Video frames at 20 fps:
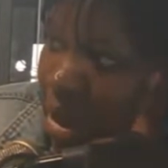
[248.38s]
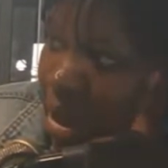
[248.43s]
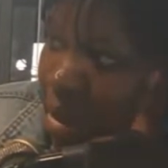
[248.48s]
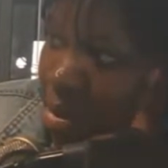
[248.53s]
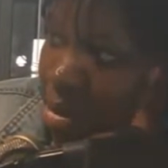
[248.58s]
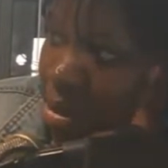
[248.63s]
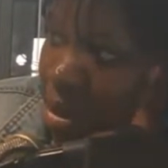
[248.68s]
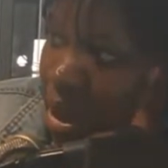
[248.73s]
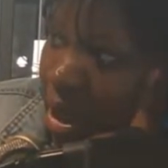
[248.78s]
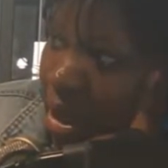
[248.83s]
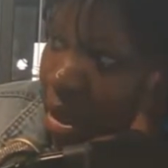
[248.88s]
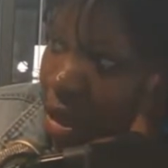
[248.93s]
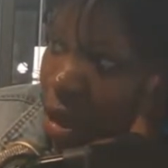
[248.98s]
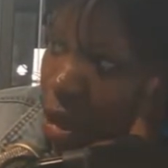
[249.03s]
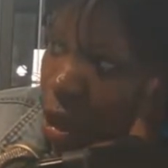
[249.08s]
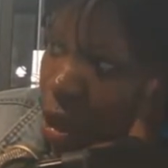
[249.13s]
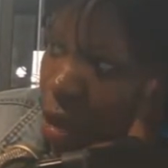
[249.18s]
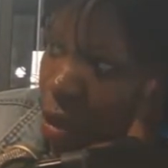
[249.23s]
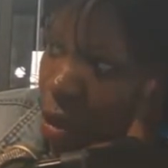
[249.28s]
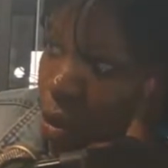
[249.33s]
name brand.
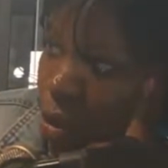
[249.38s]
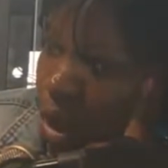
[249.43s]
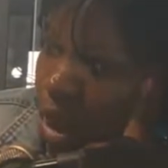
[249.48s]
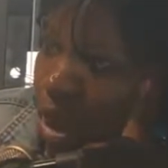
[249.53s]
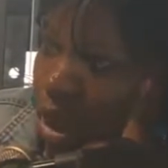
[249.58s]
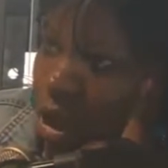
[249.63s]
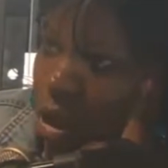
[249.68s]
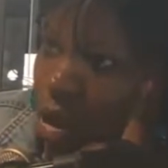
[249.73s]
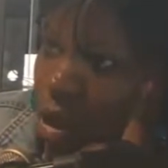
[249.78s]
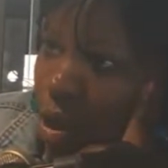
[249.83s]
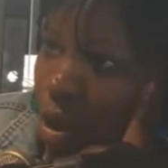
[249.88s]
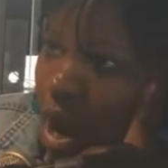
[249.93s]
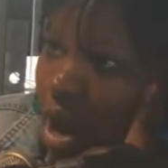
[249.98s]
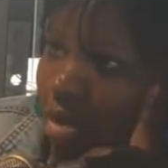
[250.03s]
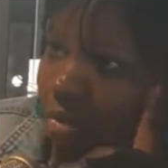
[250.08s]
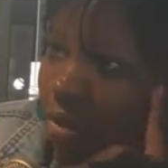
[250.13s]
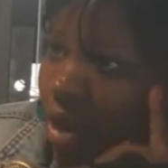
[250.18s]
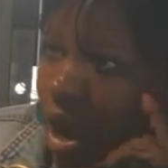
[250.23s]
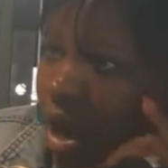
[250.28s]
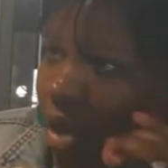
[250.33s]
So, you know,
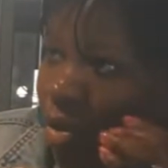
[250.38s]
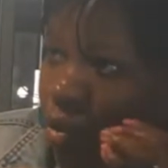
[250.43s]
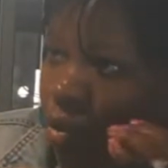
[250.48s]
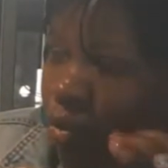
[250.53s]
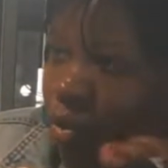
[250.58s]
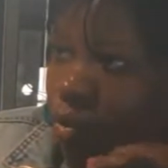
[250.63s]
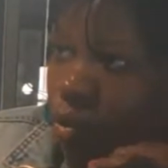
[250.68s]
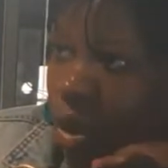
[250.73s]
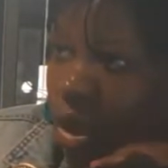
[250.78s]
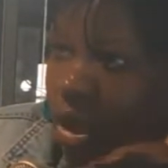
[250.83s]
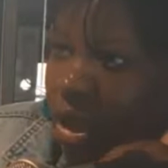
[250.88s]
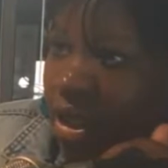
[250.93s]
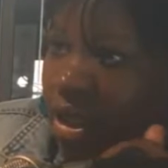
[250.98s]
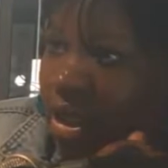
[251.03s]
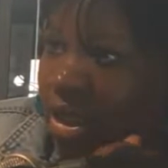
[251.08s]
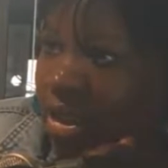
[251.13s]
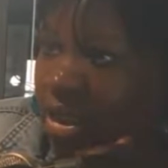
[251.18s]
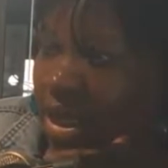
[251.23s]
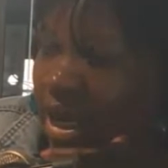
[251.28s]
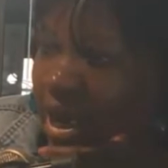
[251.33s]
one of the
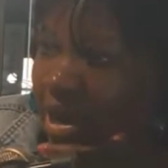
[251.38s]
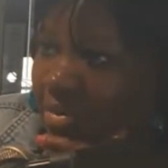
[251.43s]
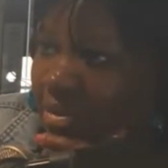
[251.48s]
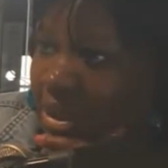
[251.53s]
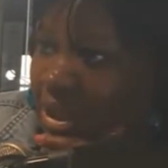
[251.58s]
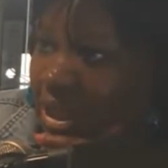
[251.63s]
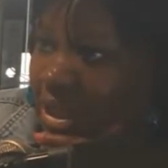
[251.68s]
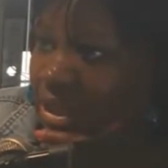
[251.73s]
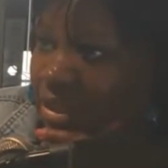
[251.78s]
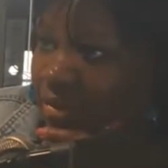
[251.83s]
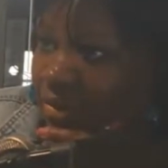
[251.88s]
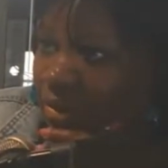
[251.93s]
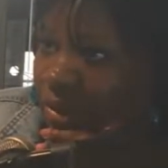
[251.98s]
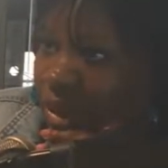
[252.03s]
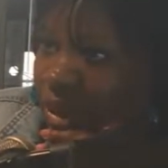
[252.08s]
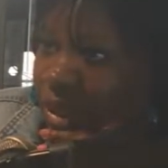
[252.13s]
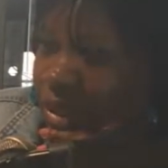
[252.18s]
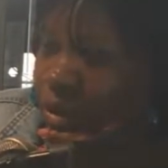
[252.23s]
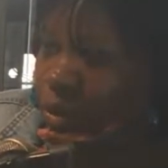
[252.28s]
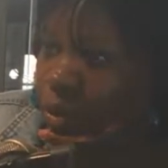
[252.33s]
things that I've said to
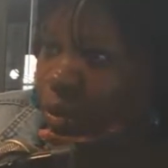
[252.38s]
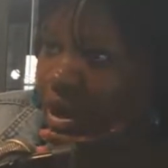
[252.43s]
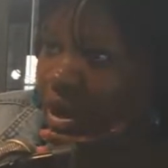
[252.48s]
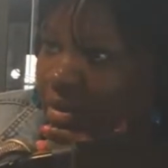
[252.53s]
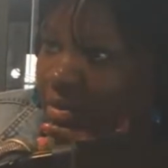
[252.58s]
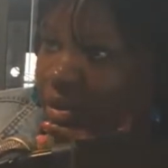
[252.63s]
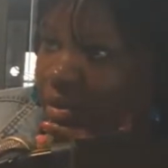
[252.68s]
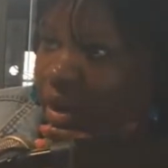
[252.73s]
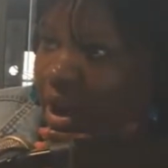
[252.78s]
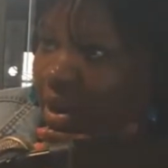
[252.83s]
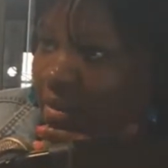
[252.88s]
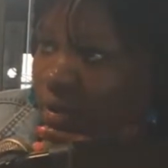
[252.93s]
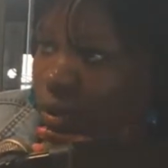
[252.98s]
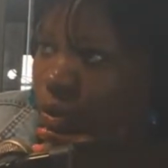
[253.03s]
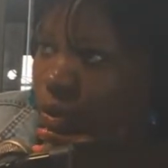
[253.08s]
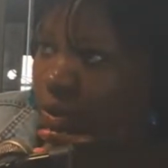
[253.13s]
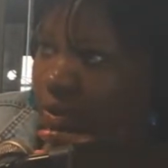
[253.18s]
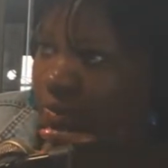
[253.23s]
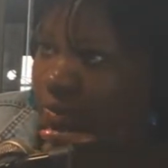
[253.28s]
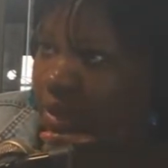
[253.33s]
friends when I've
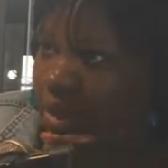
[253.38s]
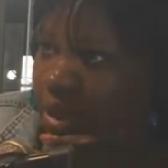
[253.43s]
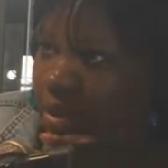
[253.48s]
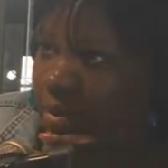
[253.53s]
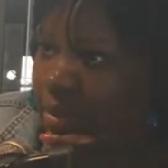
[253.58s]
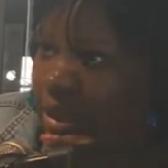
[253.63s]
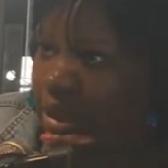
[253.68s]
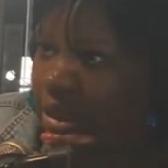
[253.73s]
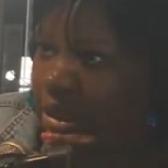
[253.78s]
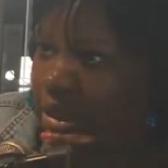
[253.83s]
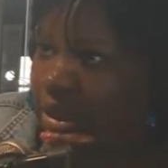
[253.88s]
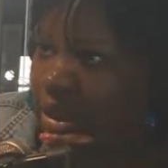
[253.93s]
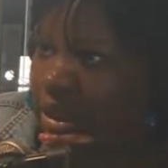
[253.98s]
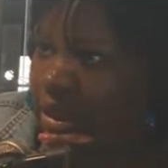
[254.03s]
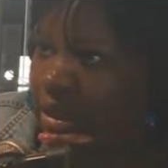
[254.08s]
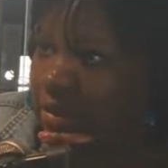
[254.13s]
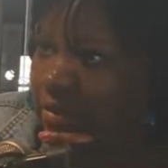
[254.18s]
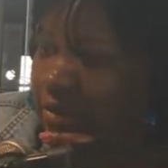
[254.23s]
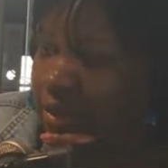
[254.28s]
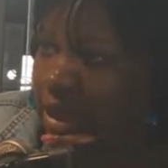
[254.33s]
traveled with them is
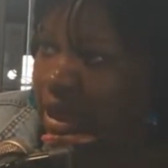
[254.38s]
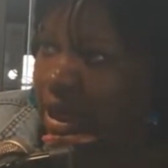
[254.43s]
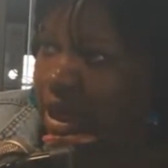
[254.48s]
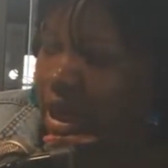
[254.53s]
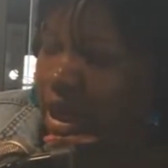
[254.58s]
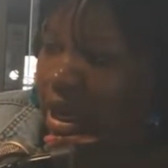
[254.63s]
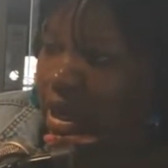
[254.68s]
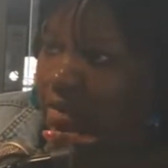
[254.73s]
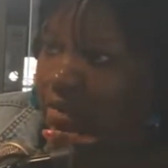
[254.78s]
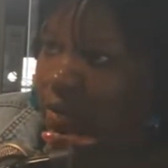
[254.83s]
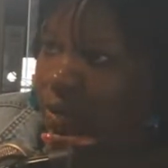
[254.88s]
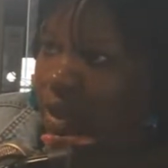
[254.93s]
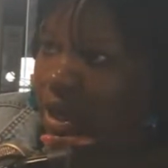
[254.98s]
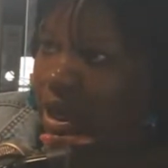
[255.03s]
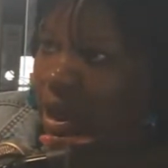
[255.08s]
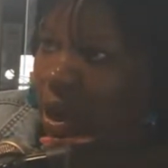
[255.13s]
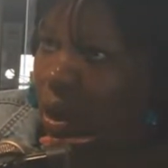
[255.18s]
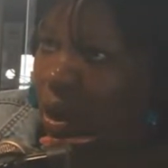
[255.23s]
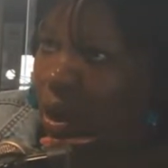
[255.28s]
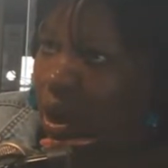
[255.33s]
if we
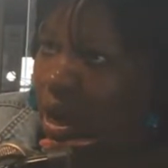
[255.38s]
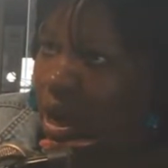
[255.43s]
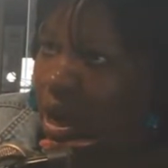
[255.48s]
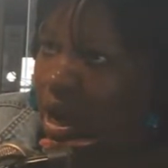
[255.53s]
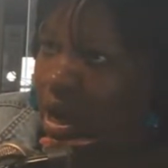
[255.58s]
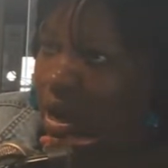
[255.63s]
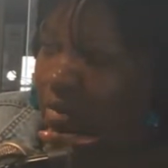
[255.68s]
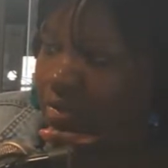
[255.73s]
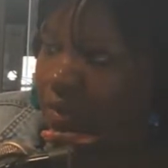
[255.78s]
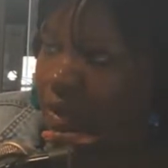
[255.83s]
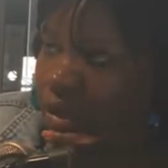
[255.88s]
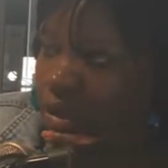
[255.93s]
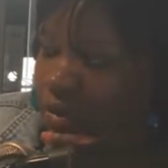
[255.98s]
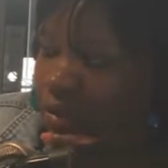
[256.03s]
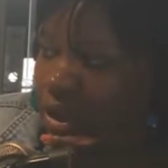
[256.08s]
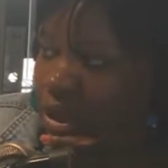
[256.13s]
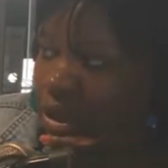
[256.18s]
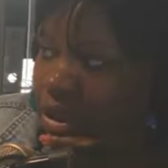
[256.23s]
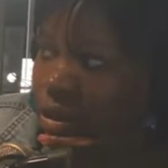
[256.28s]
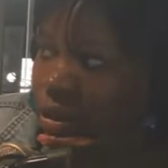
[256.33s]
are
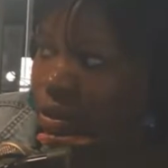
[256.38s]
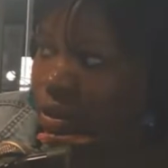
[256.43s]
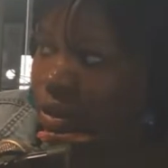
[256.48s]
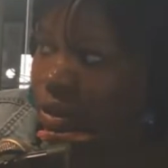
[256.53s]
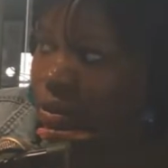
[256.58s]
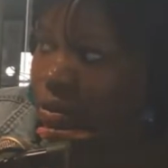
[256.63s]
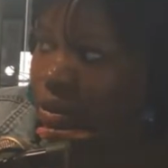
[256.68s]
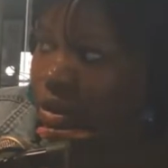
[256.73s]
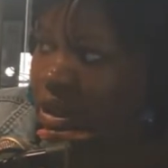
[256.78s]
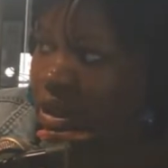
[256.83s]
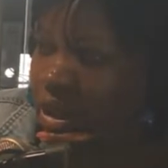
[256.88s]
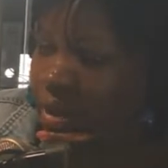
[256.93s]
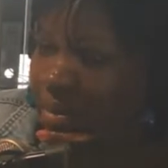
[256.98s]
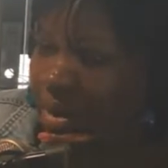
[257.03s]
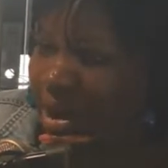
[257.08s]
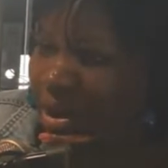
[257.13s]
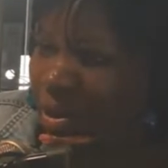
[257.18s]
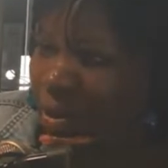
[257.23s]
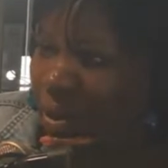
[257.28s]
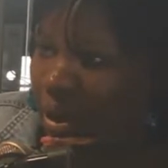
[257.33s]
venturing into a new city, I'm
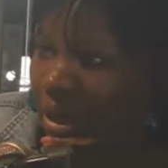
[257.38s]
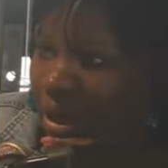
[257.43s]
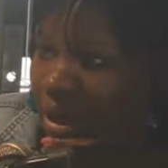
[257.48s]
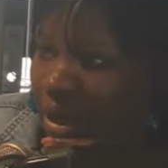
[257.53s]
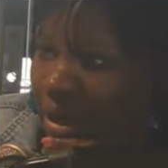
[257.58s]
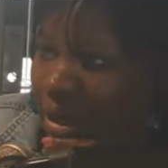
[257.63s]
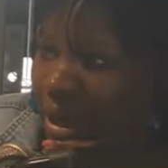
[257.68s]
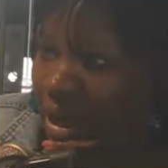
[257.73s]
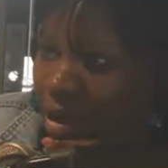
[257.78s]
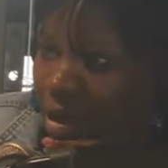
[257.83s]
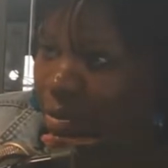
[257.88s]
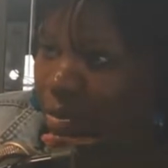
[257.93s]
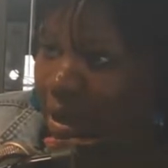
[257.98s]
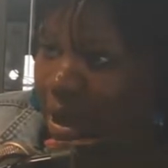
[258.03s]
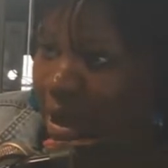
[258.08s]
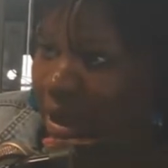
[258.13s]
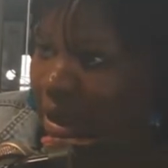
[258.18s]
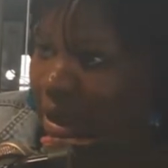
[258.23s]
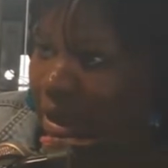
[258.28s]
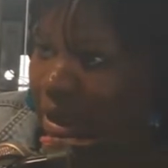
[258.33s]
not going to eat at
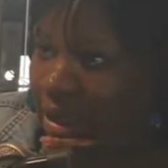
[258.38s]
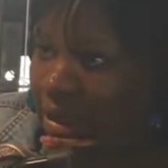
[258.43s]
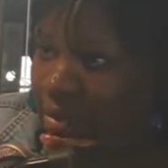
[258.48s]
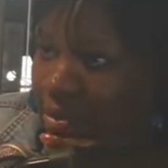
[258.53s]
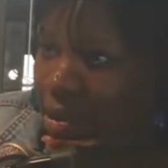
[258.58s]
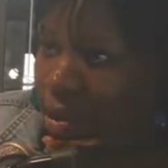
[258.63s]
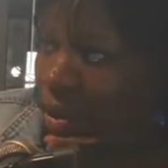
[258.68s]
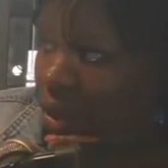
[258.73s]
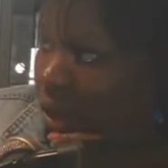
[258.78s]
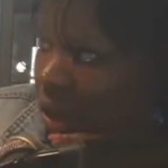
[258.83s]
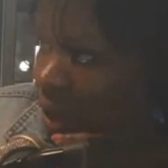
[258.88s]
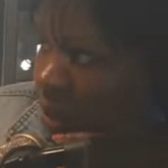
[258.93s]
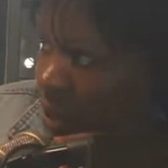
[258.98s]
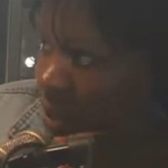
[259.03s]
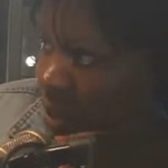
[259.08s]
Outback in Portland,